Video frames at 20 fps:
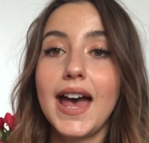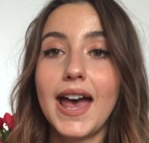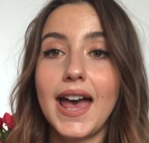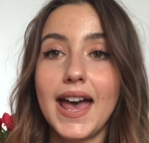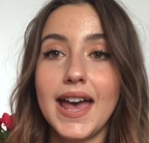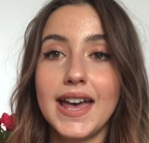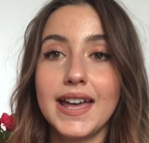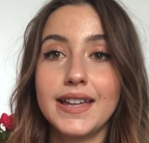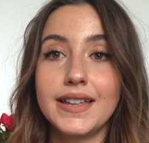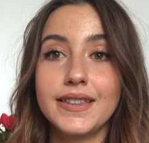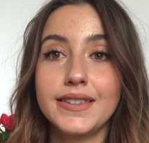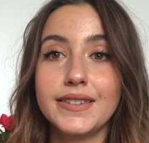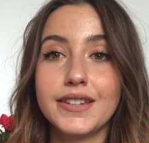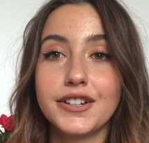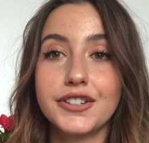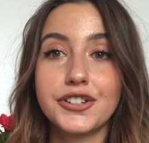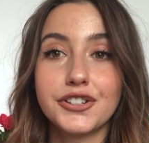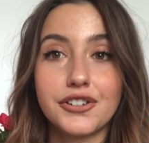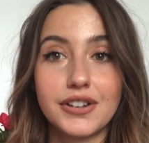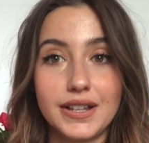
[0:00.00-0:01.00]
and
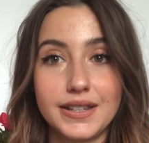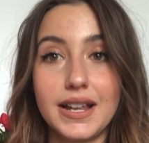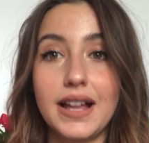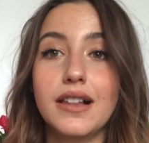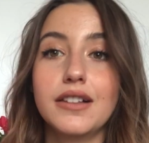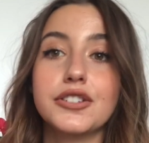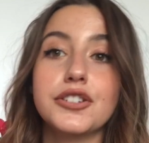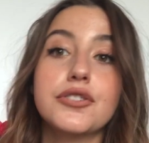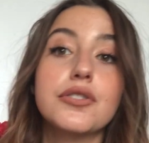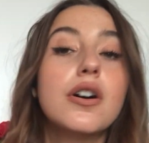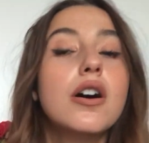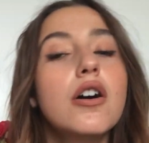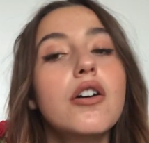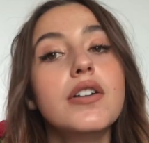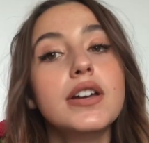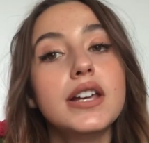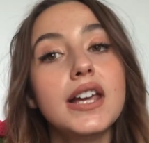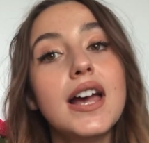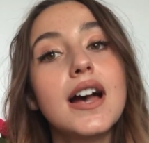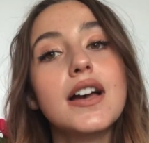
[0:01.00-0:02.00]
they're gonna tell you,
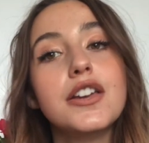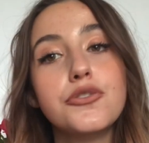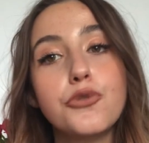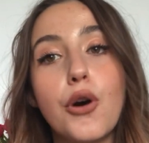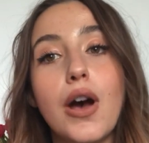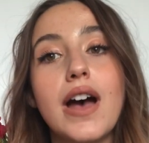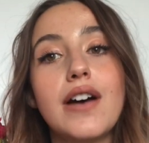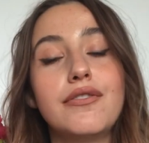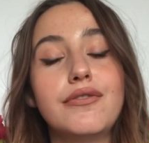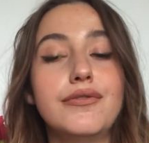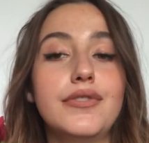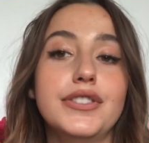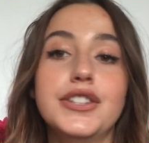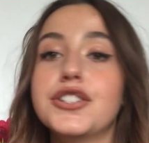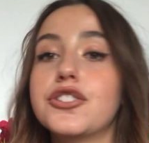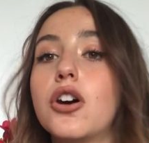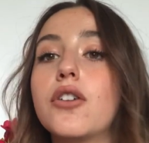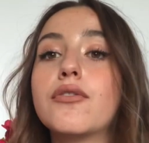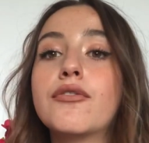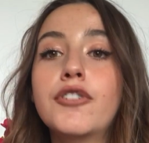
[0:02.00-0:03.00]
oh yeah, you have
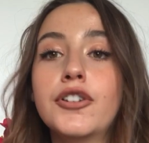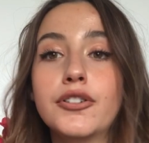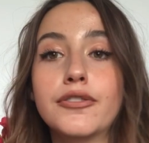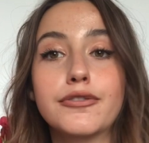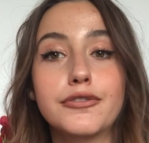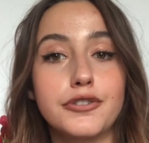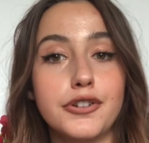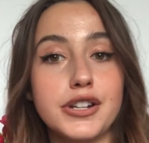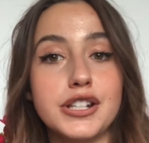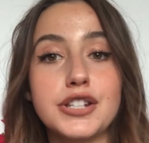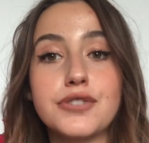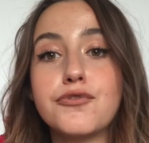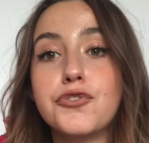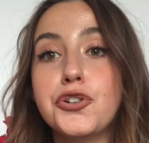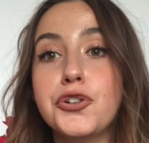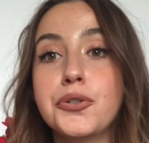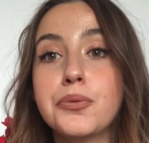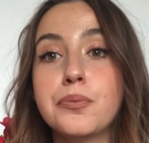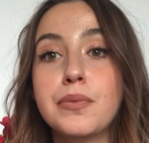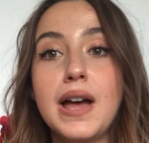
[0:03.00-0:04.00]
this offer for this
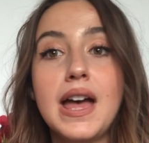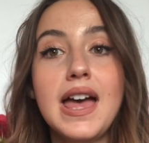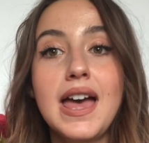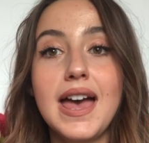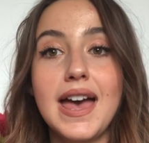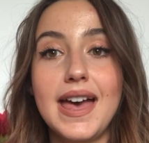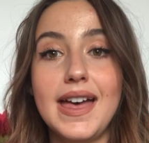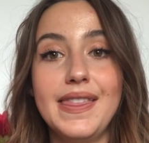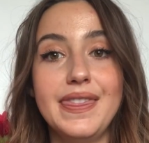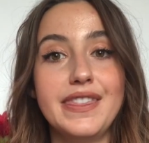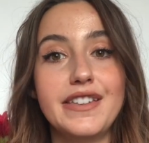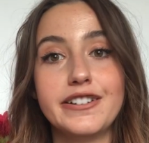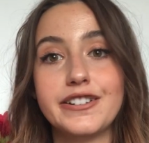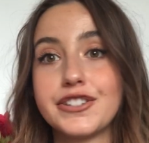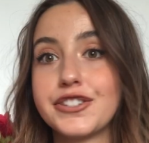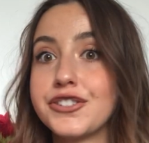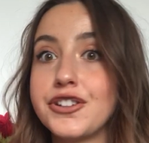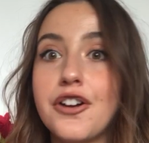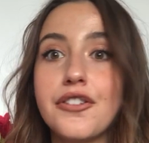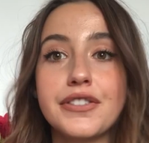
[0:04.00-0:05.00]
room, and
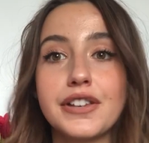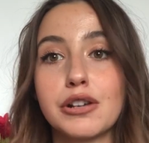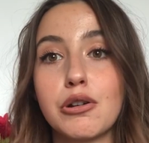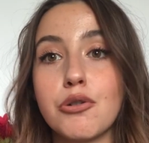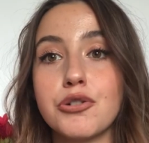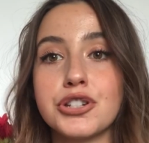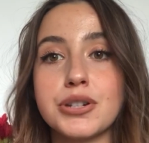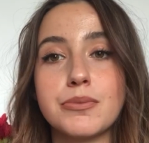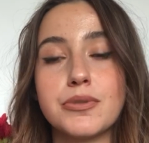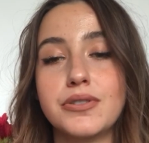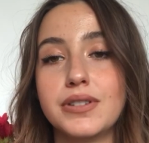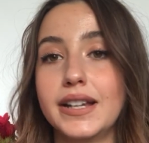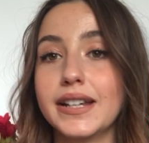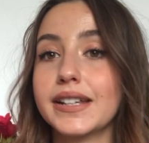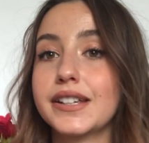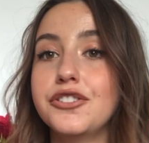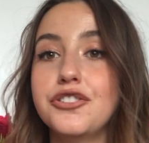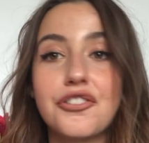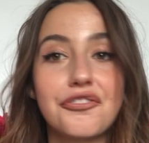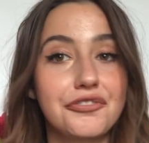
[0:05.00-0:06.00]
there's not negotiable,
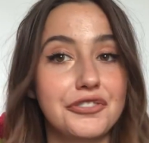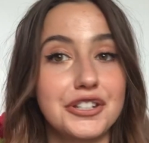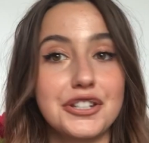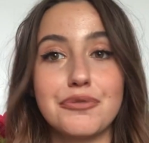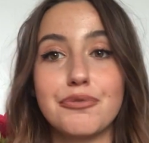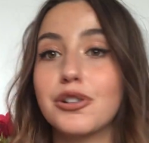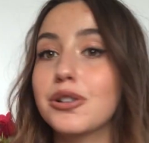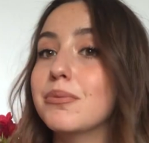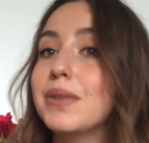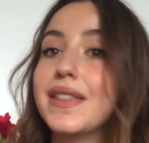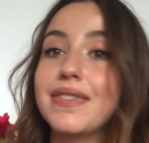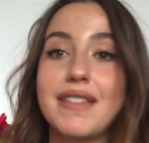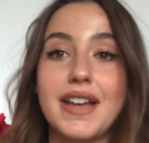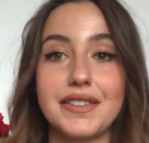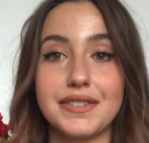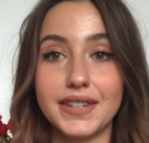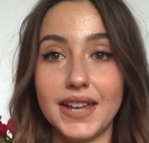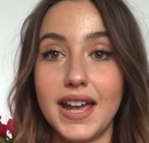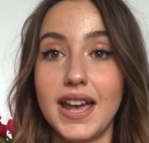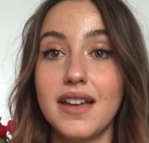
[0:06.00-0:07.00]
like you have this room and
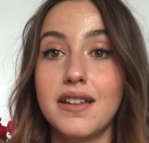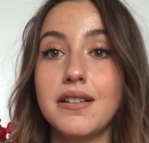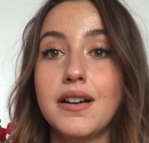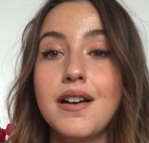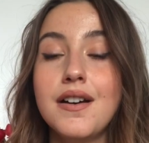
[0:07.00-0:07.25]
that's it.